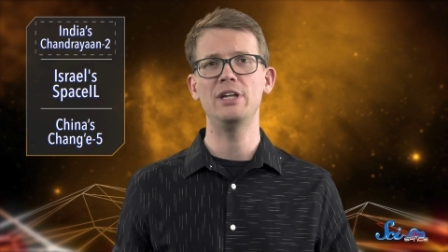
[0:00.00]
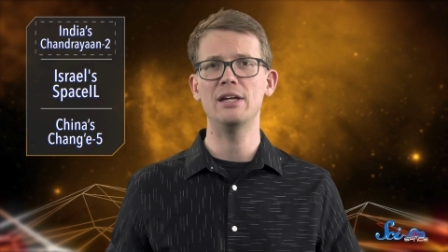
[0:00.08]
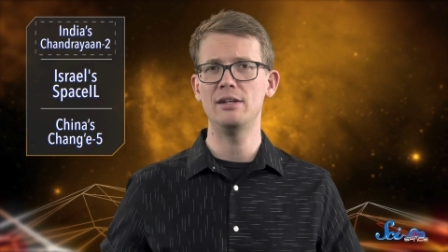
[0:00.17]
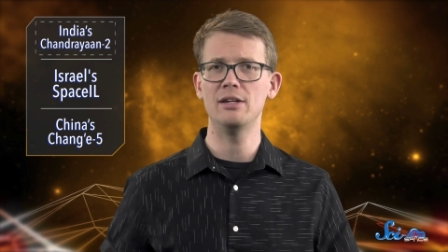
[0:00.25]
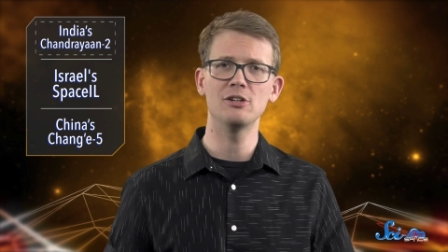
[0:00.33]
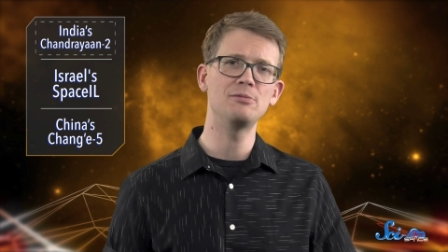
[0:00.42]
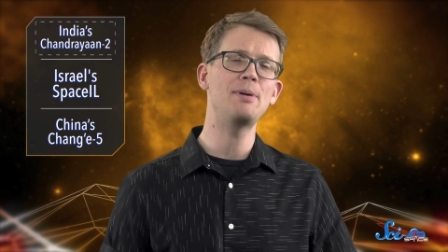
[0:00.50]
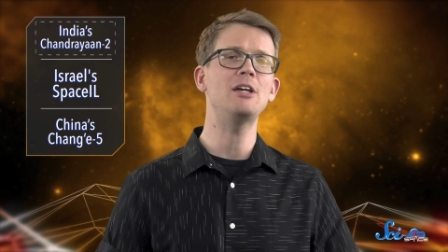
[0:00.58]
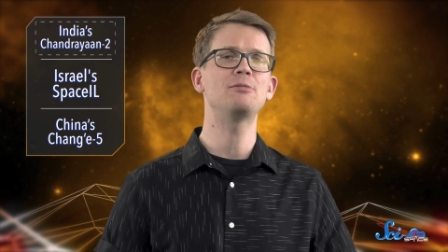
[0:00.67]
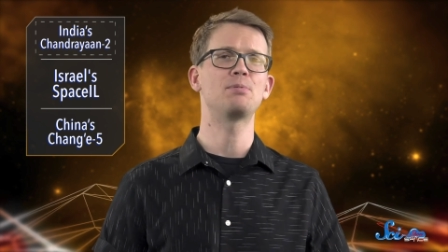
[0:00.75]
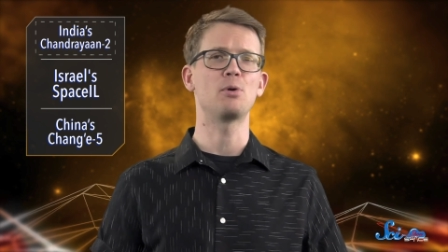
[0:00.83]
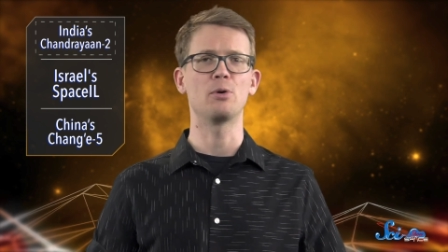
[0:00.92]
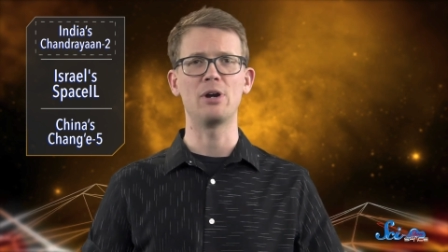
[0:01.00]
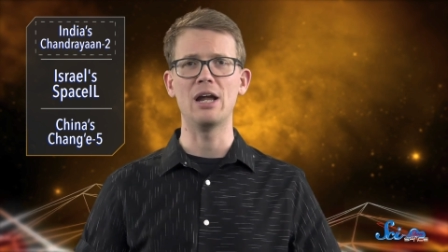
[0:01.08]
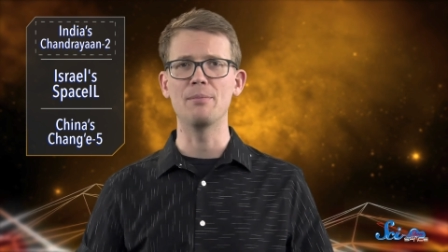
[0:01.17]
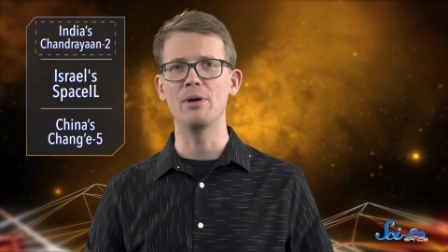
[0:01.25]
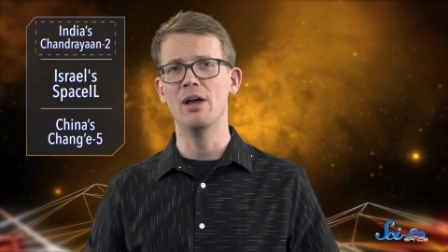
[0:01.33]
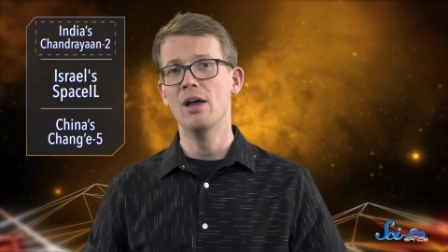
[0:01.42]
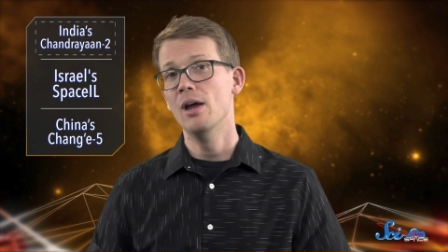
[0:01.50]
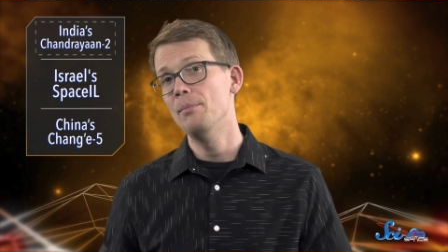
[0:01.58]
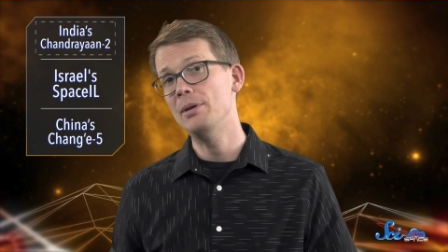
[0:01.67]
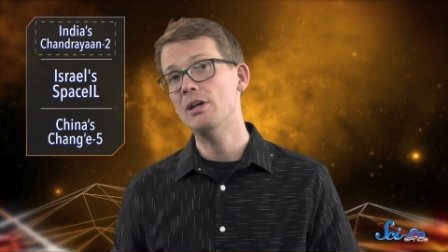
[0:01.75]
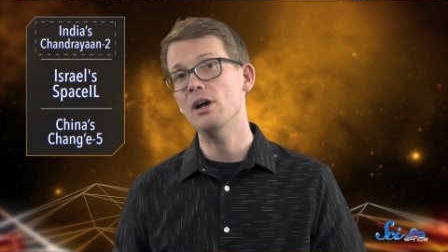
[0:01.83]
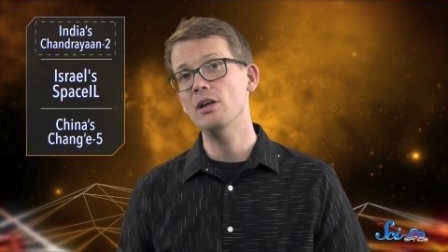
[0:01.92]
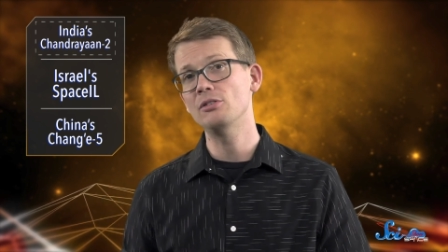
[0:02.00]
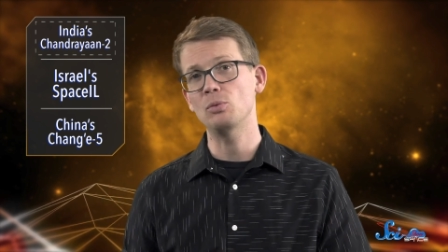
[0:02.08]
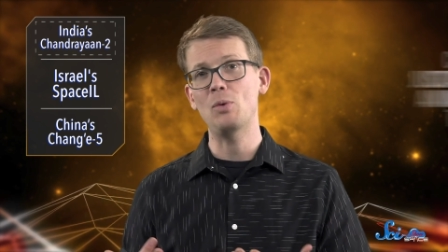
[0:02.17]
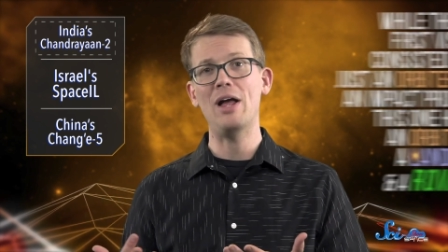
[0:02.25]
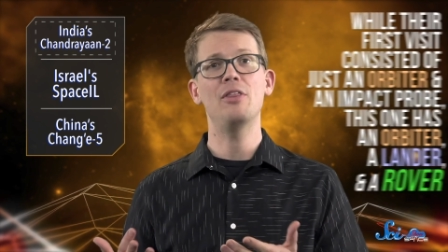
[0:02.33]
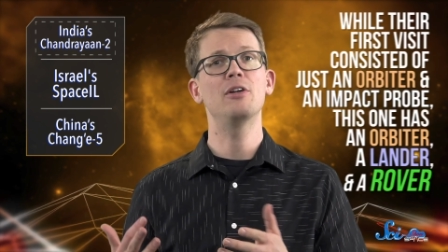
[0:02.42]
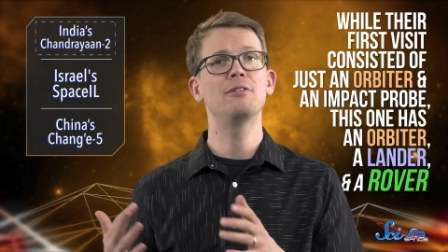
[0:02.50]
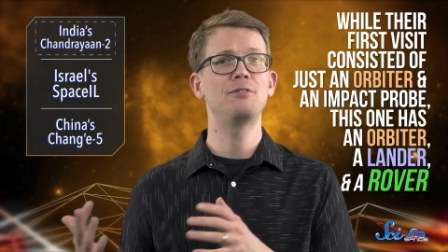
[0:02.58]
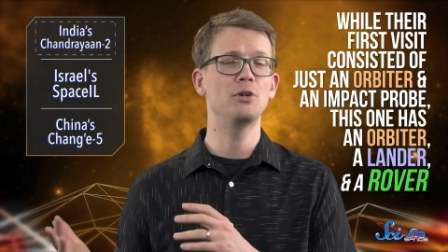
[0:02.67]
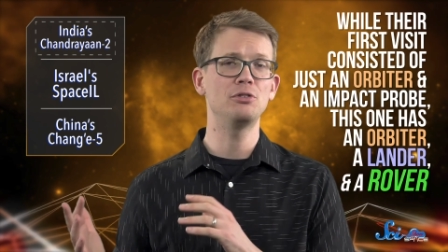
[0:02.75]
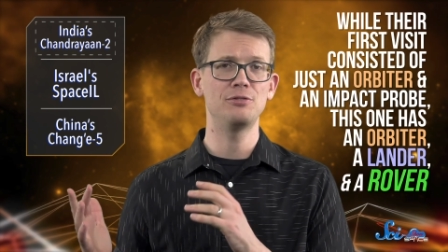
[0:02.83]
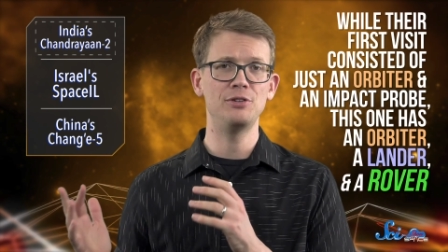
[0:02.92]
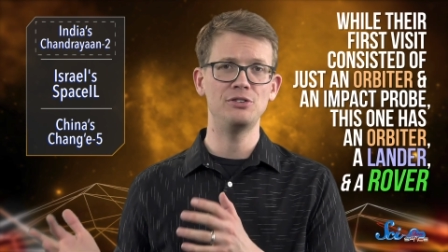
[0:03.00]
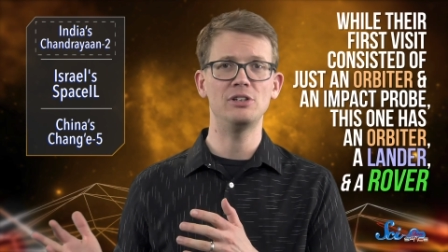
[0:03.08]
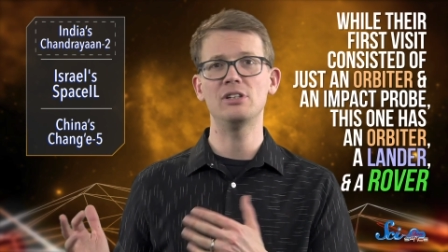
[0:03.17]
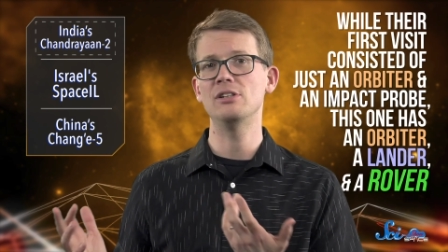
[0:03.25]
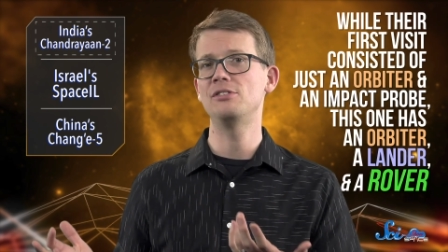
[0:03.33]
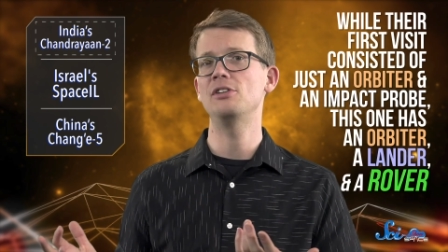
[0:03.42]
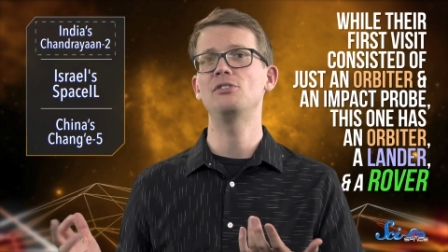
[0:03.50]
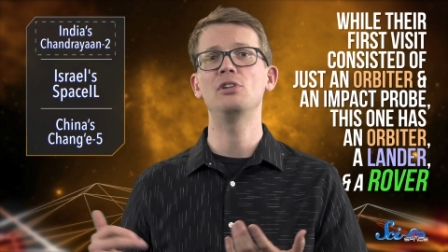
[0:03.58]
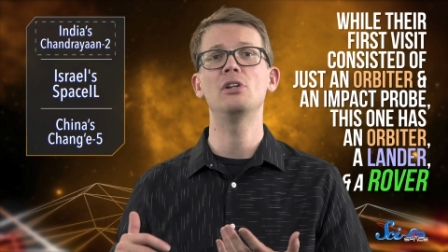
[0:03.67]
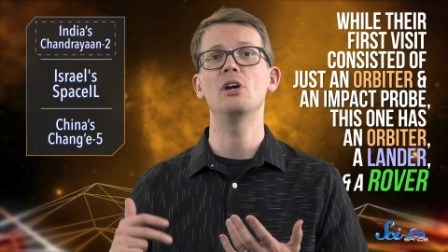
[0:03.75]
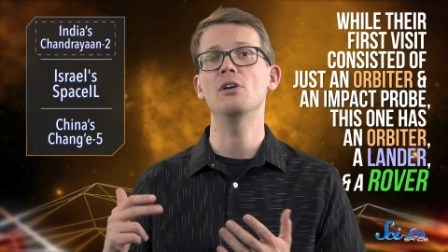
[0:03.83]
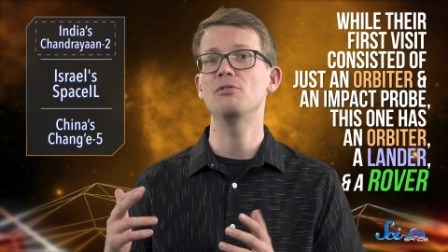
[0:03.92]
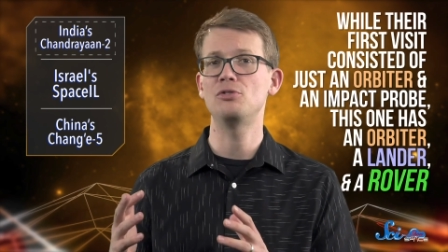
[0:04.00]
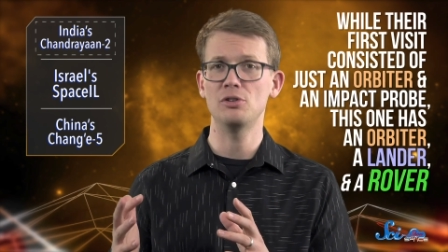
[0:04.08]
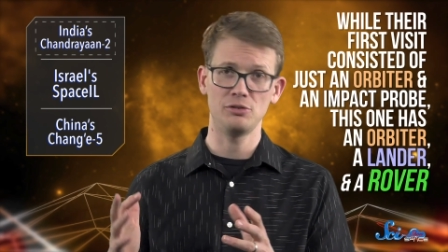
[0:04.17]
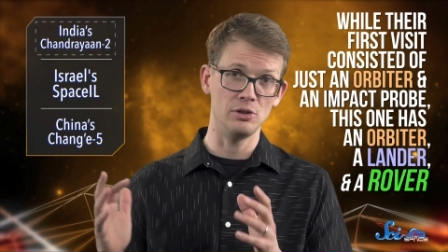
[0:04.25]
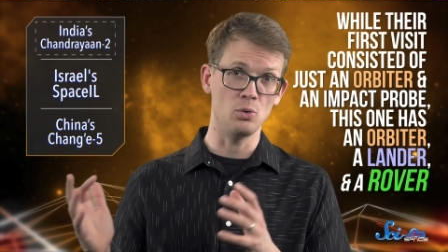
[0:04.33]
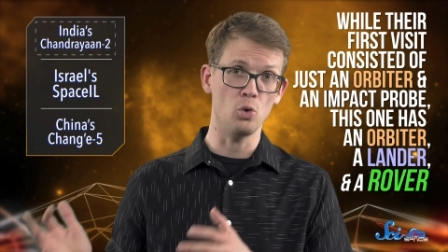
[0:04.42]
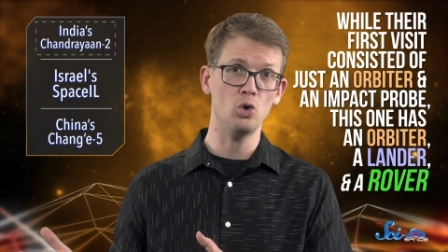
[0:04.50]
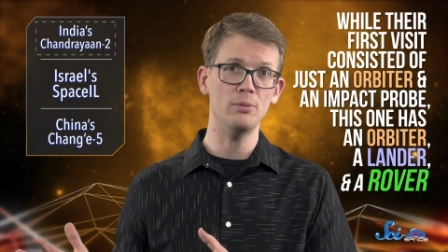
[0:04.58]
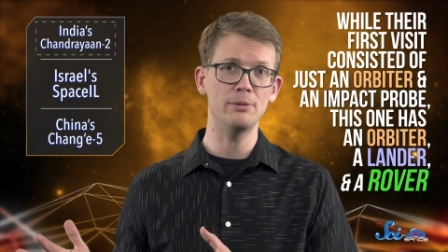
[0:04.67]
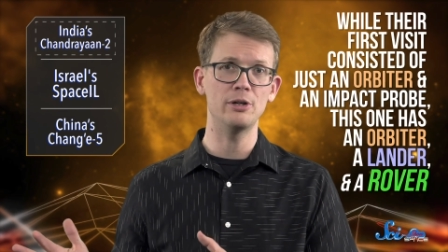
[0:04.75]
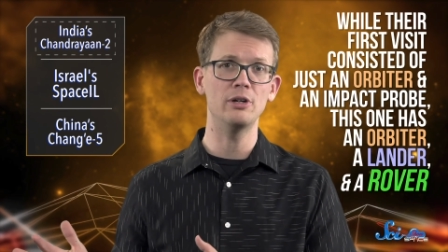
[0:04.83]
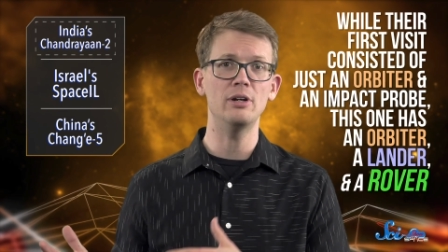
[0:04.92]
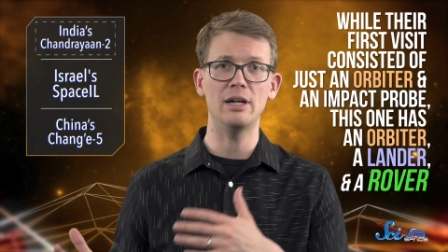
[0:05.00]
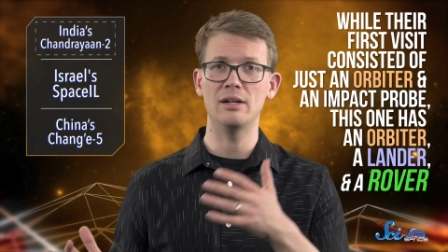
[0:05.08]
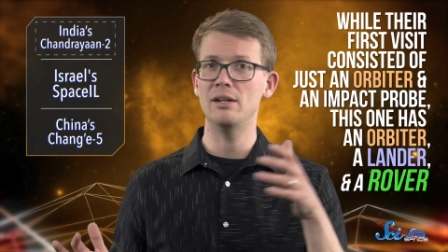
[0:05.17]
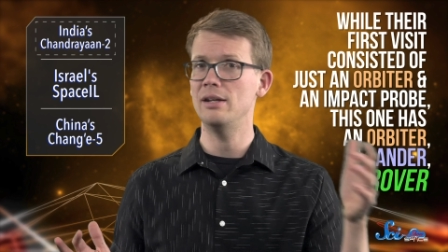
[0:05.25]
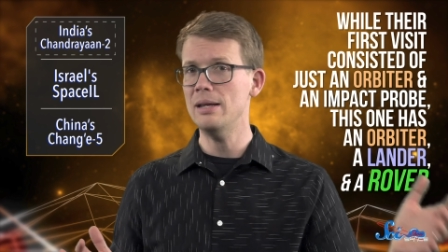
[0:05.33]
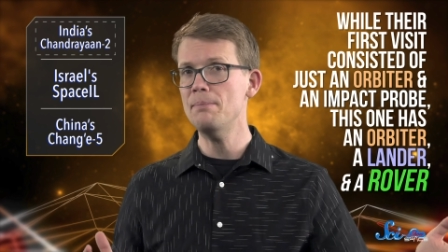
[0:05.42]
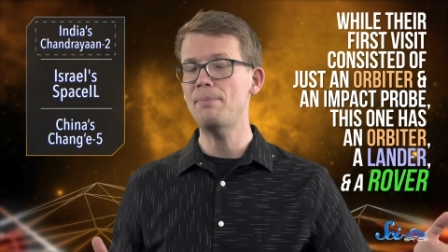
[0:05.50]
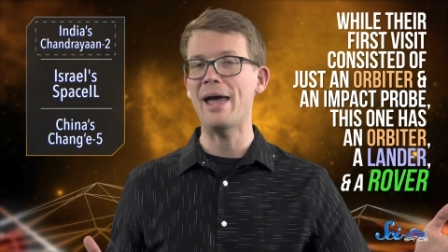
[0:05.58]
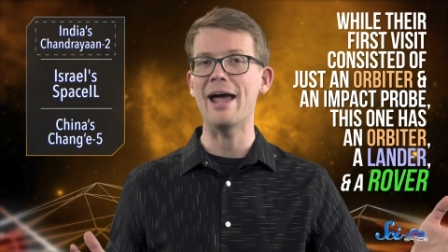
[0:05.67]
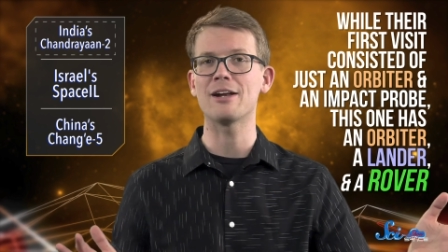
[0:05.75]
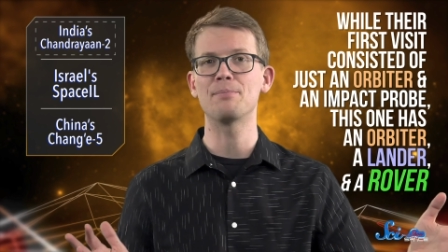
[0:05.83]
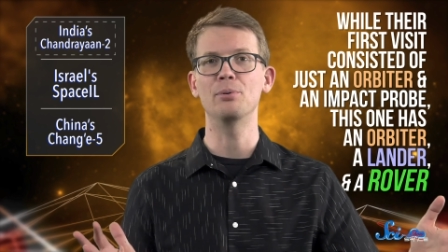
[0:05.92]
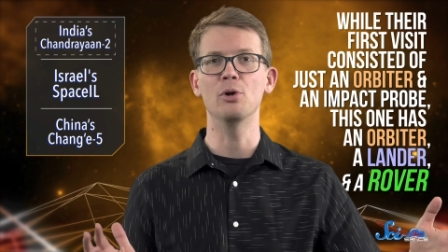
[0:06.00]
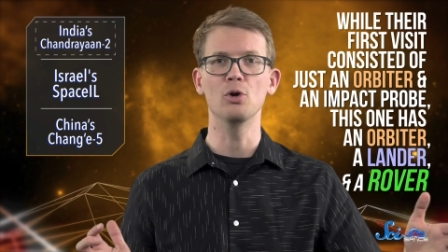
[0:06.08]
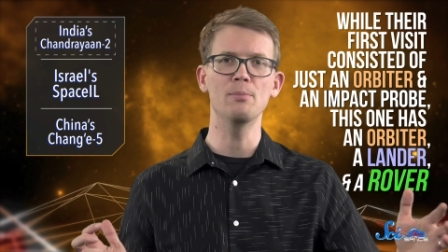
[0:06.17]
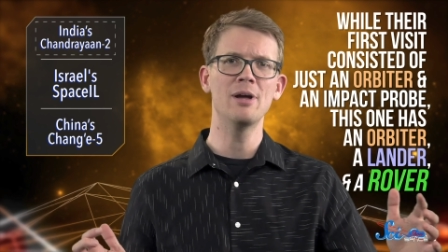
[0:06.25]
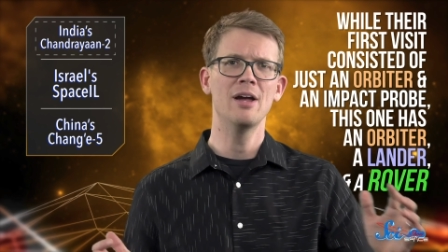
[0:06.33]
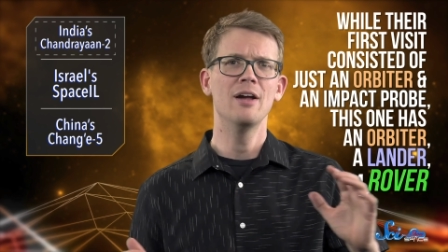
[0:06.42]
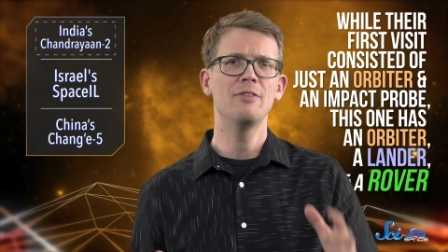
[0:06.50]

the Indian space program. Because while their first visit consisted of just an orbiter and an impact probe,